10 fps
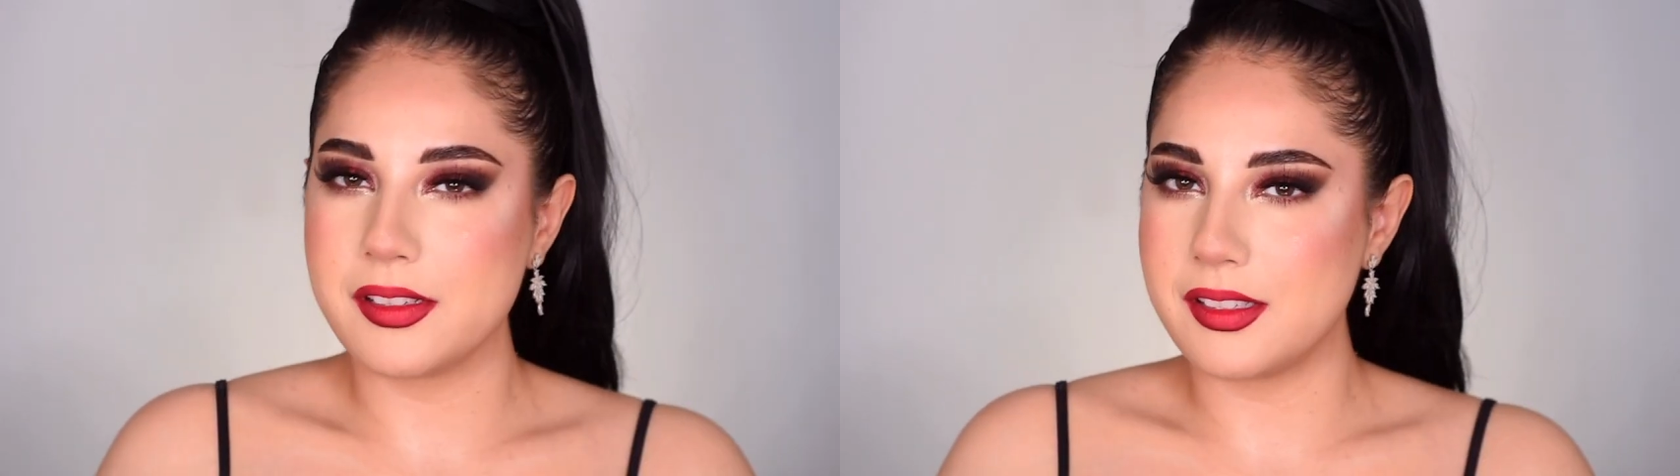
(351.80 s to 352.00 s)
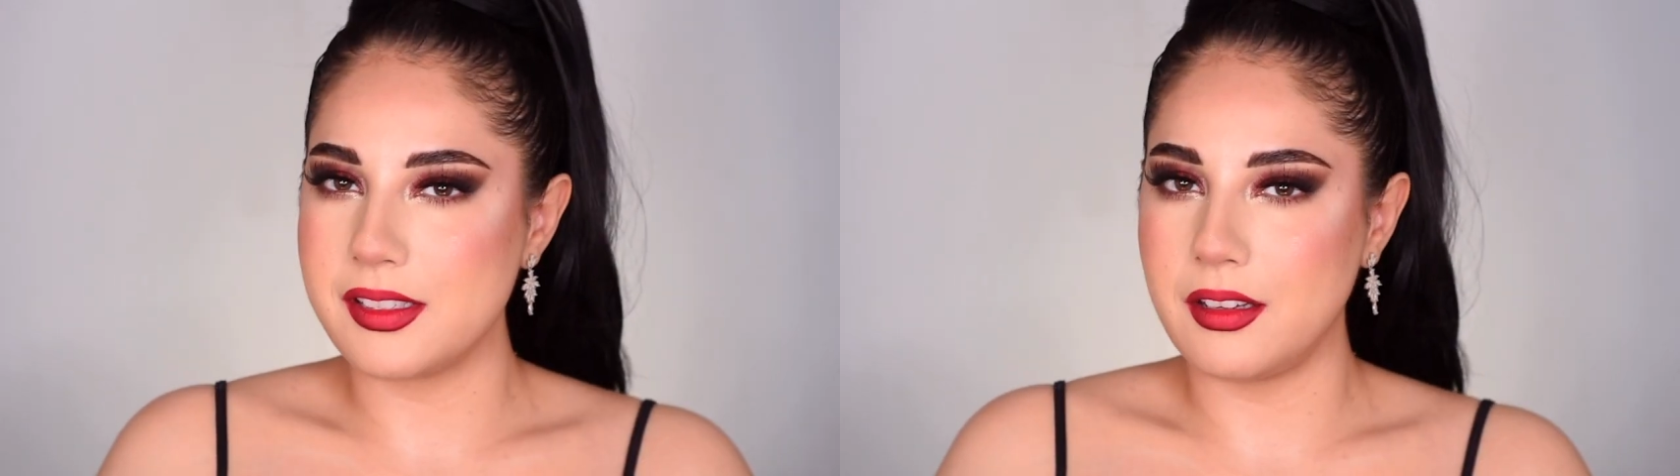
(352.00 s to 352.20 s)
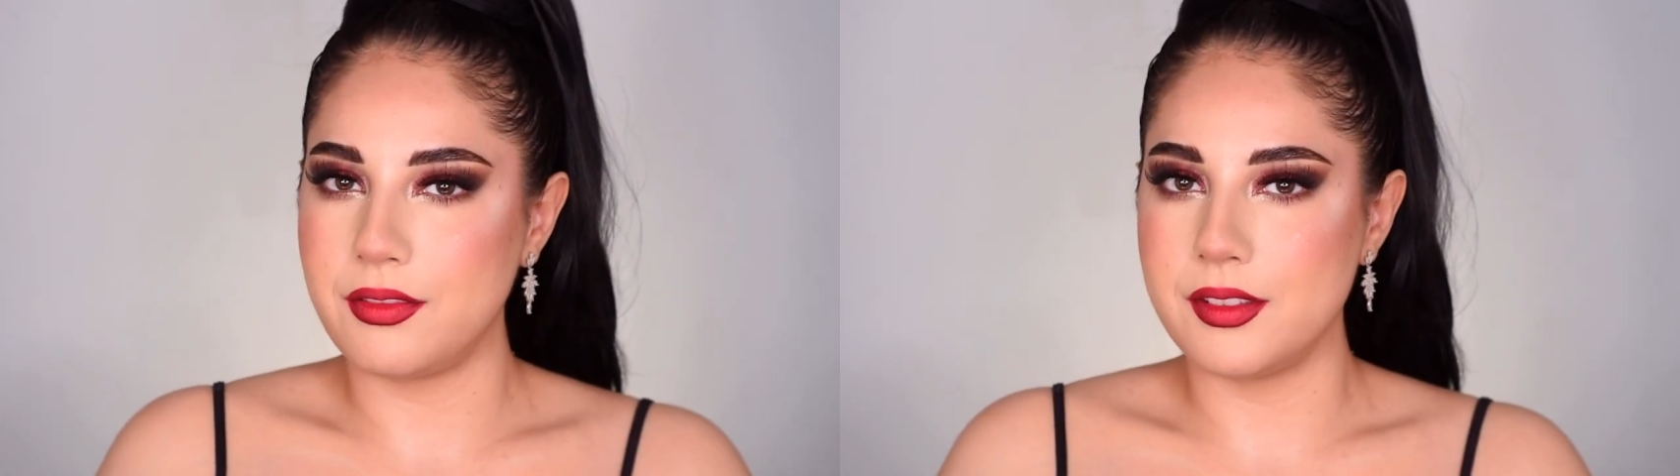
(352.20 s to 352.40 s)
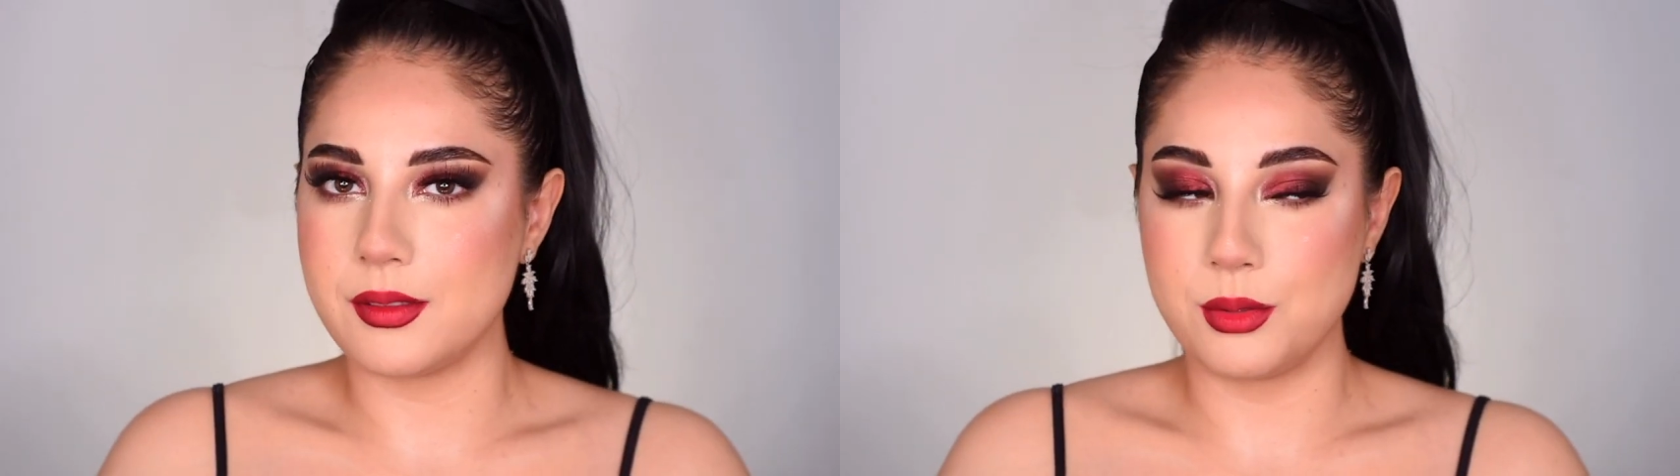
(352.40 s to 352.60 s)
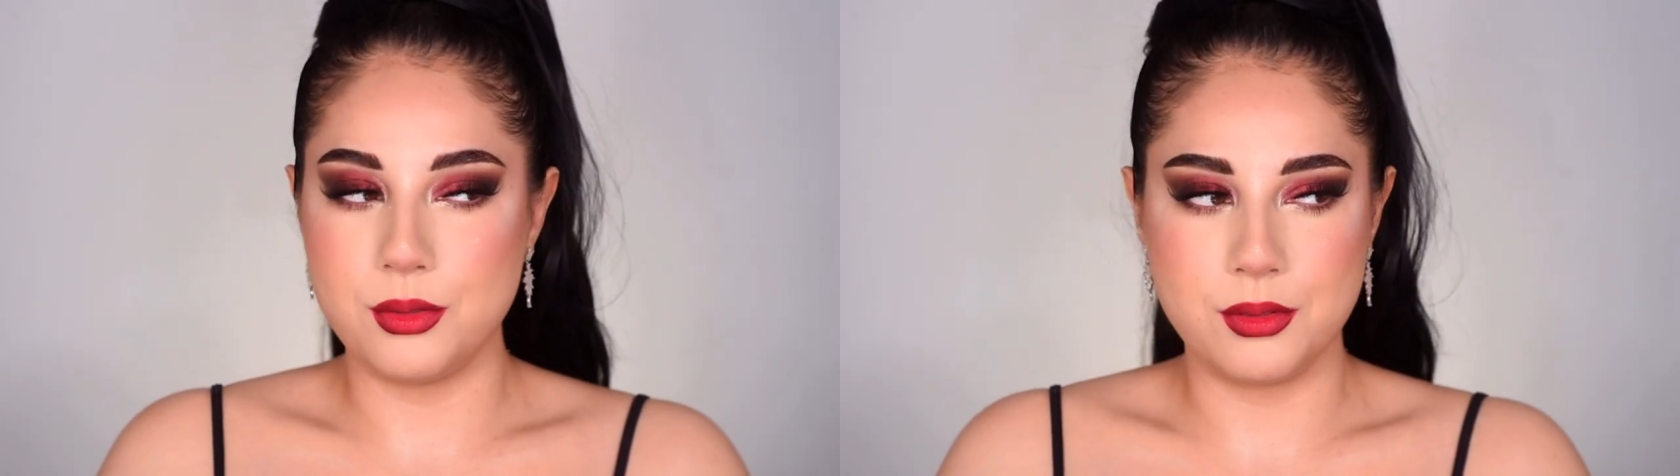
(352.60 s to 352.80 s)
stuff is,
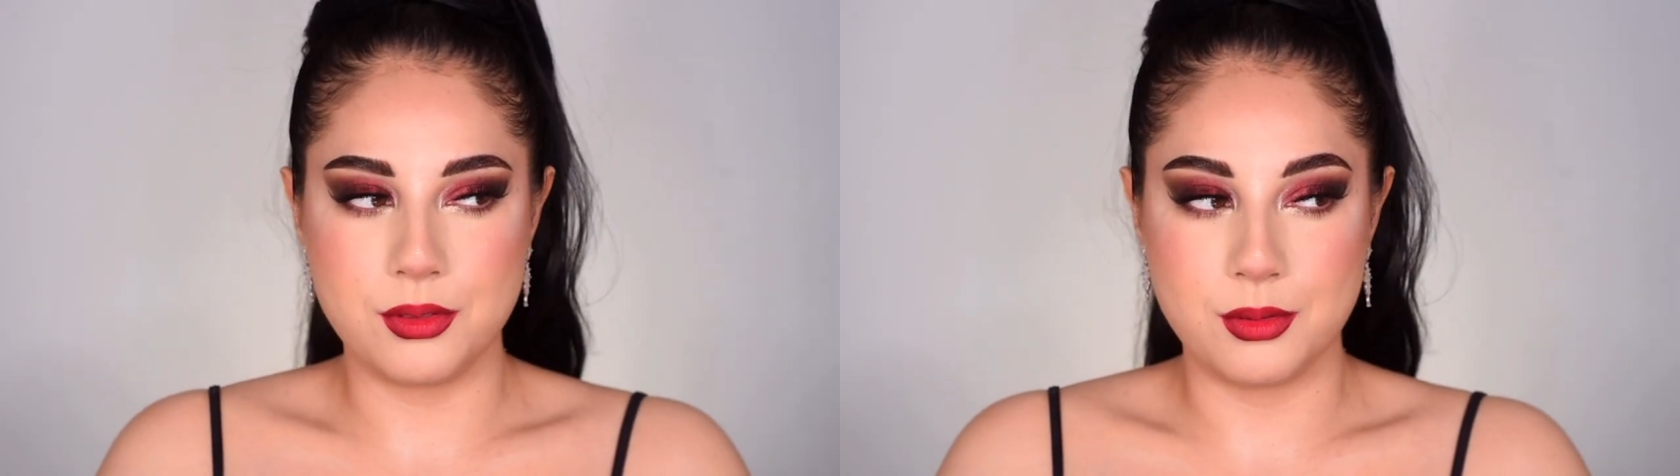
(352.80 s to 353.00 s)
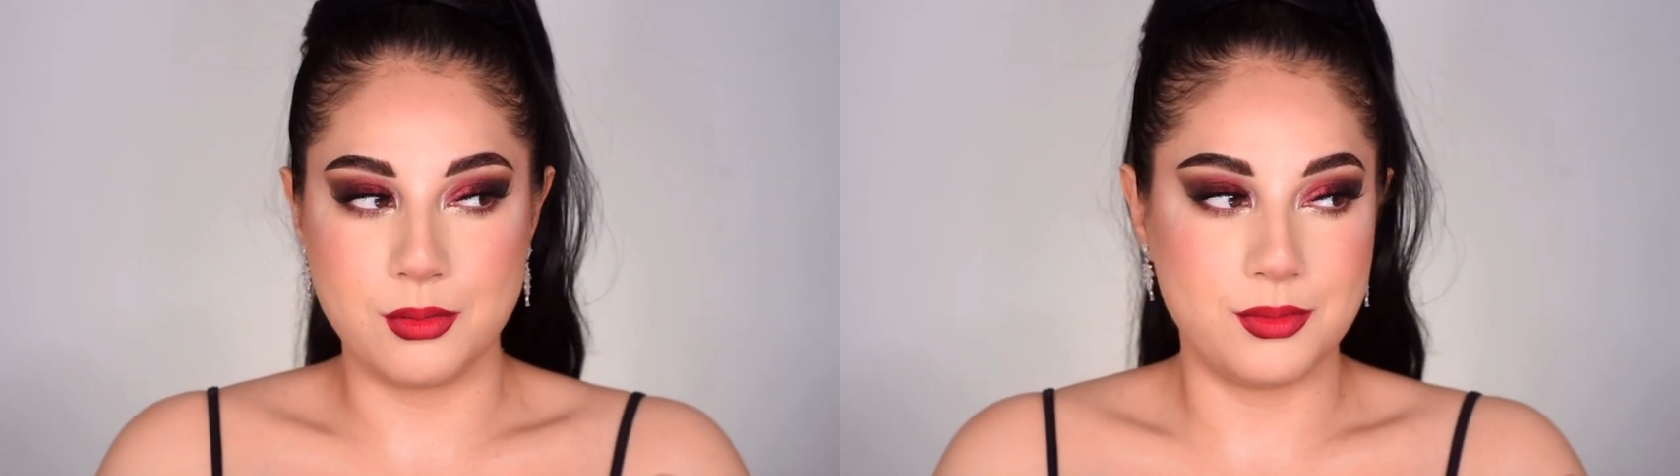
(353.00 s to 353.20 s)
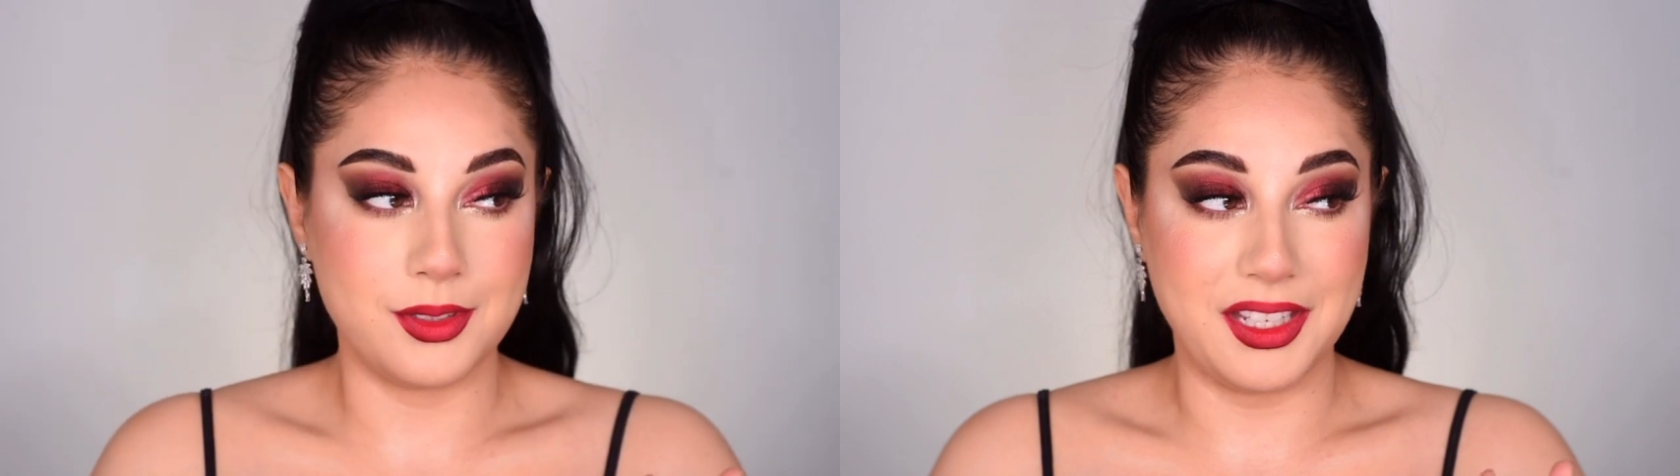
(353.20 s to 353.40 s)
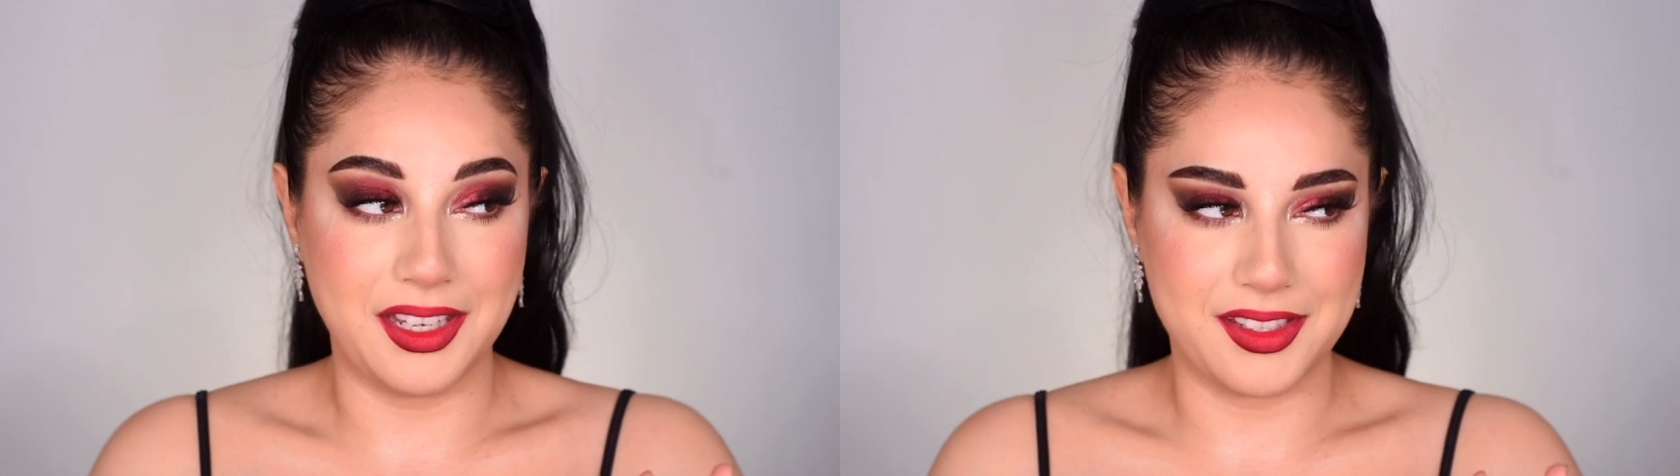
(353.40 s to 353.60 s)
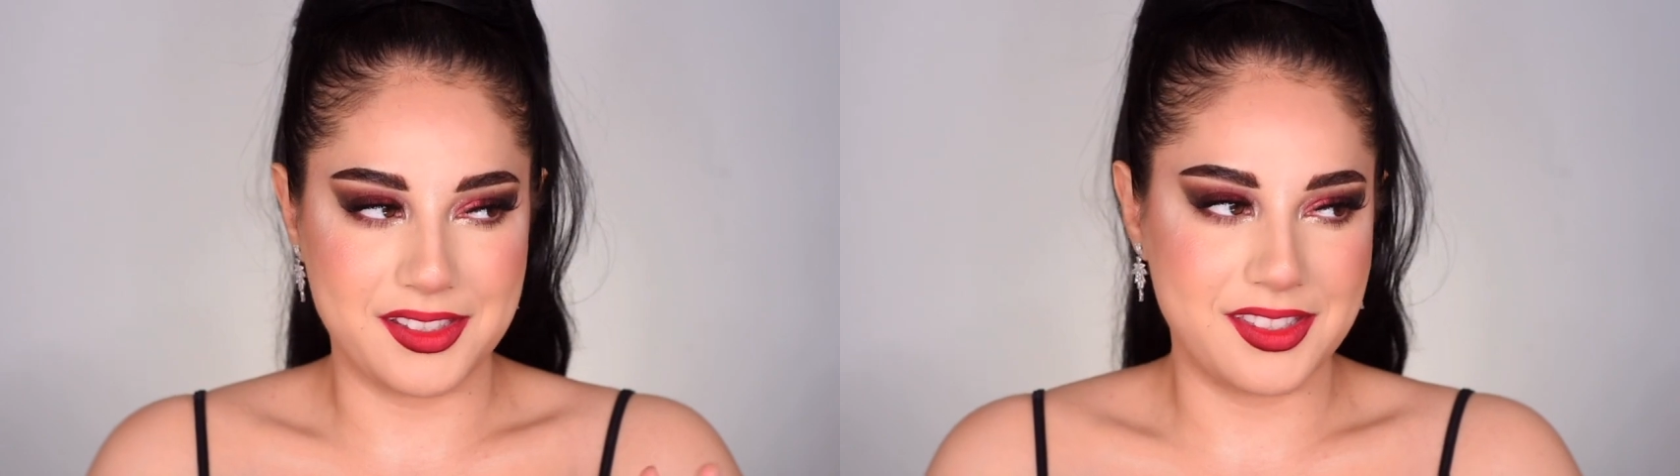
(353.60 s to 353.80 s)
ooh,
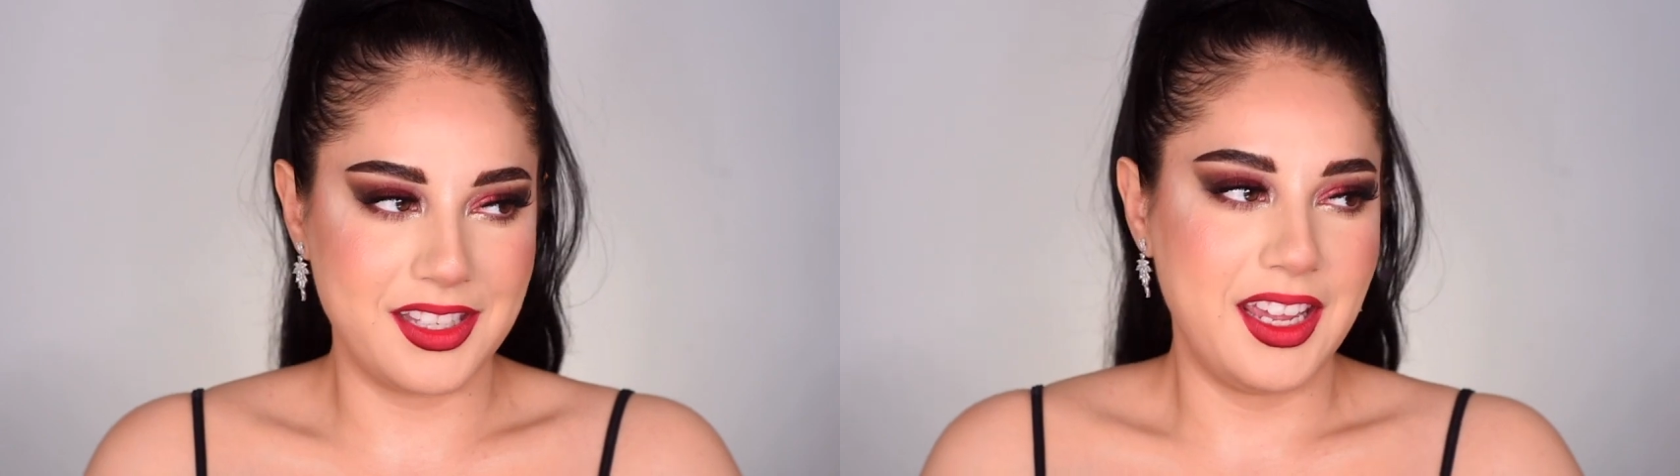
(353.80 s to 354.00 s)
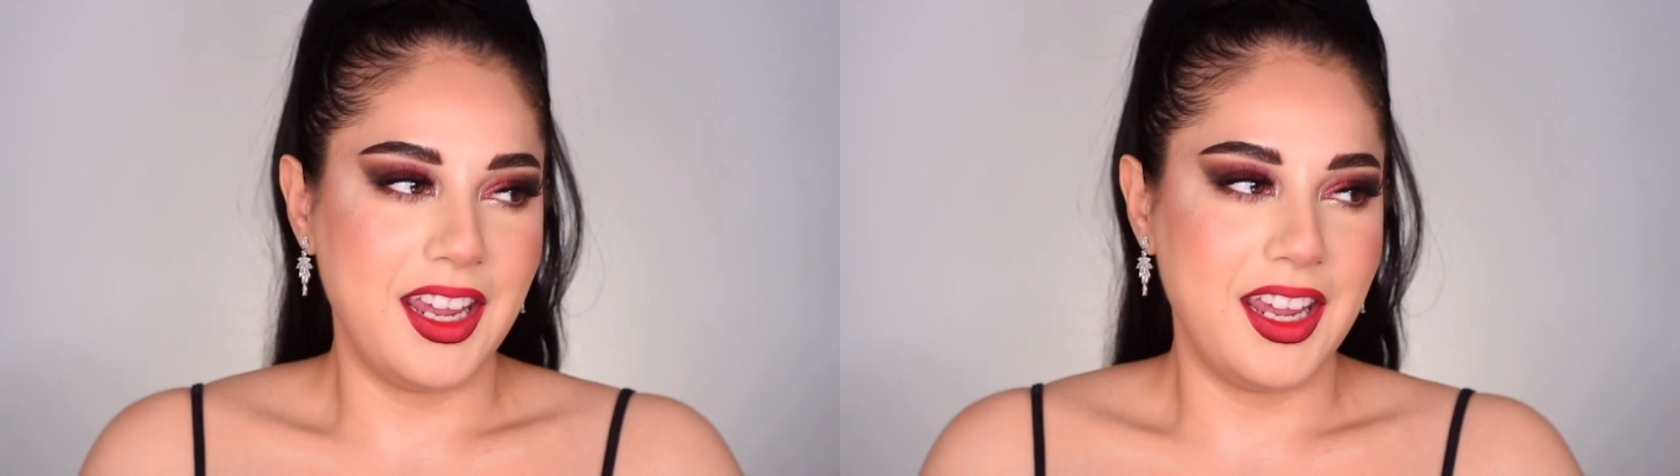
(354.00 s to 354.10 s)
nice.